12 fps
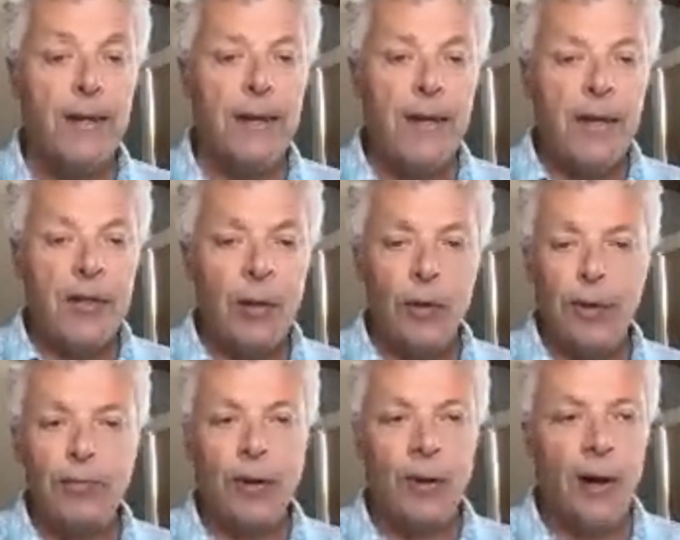So look
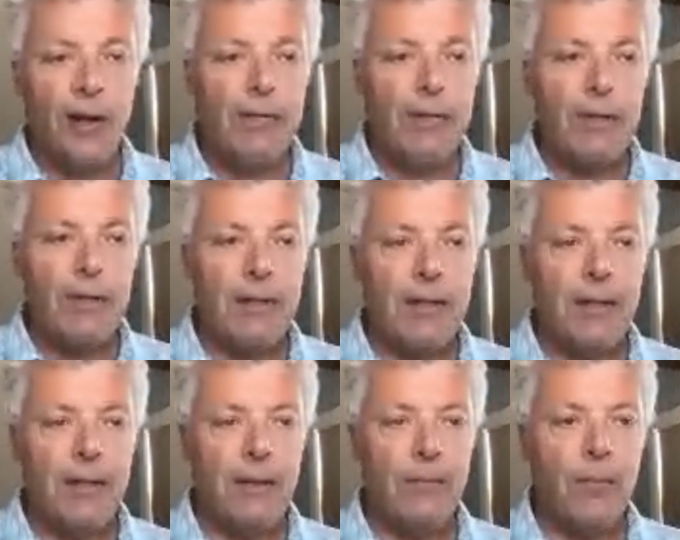for all of this
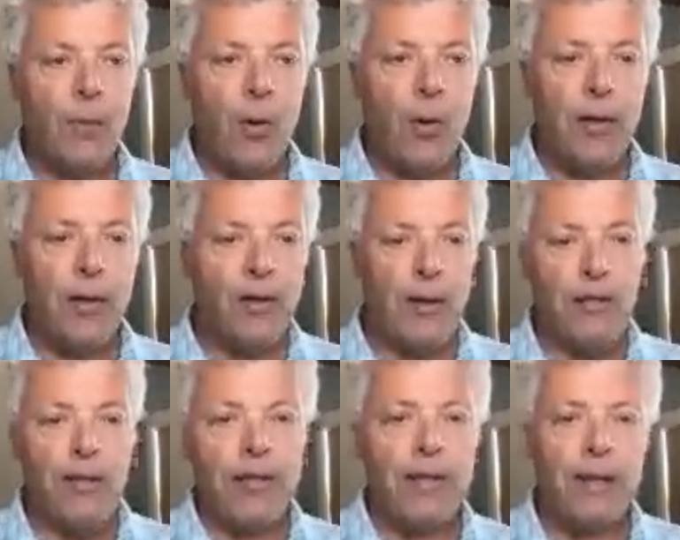and more
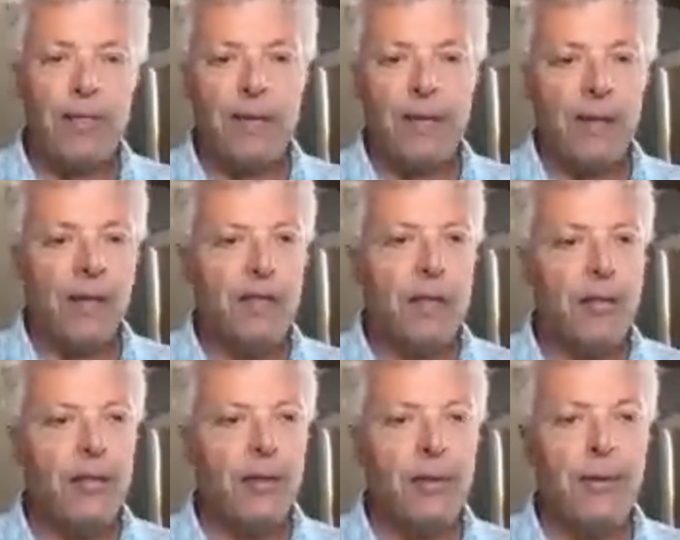interesting stuff in the next
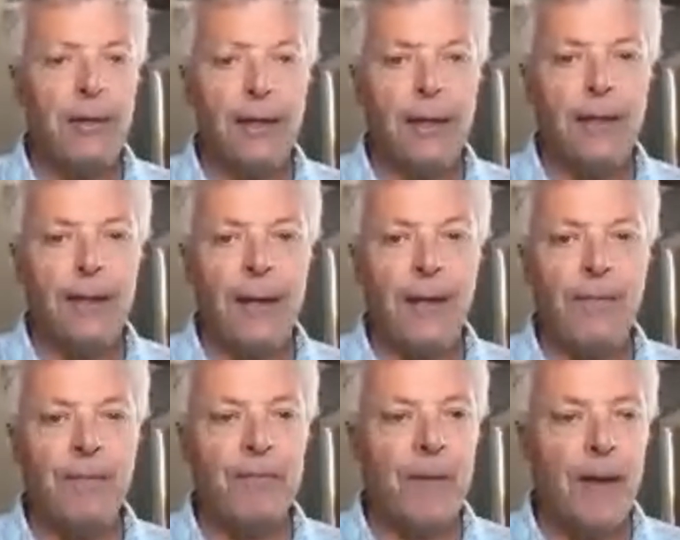issue.
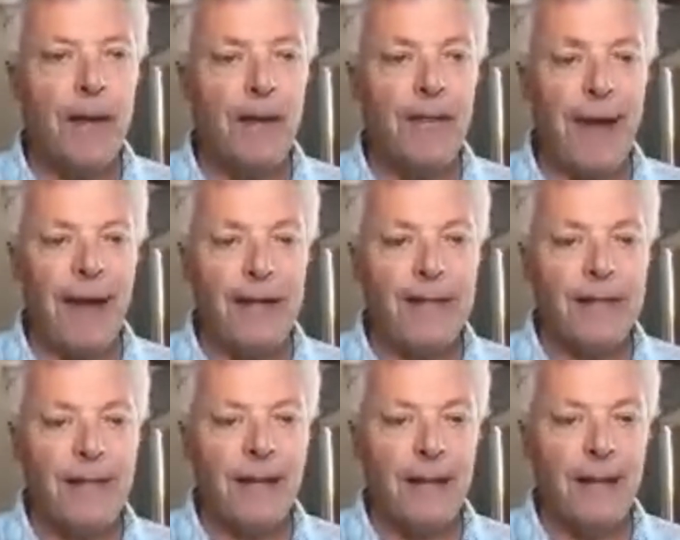And thanks
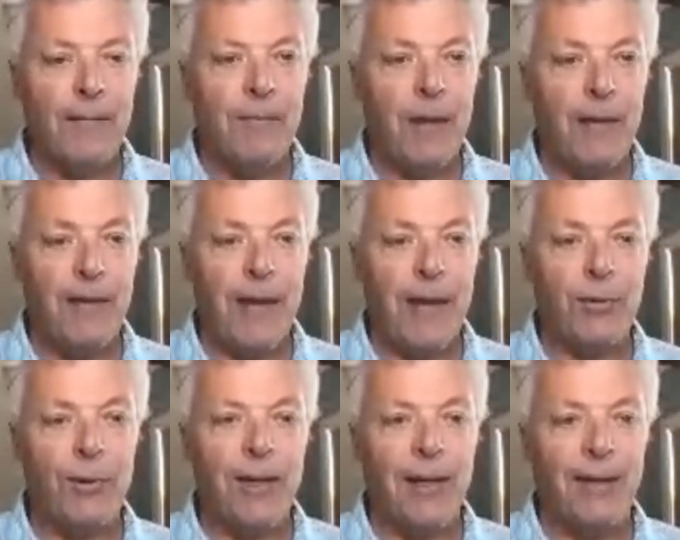for
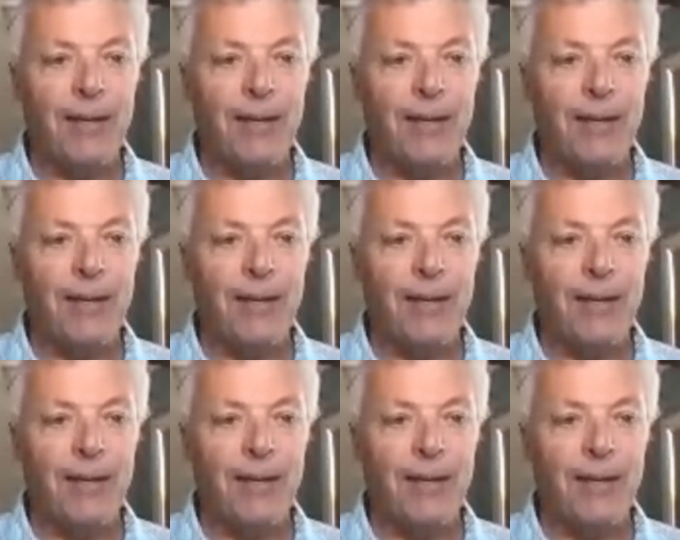reading.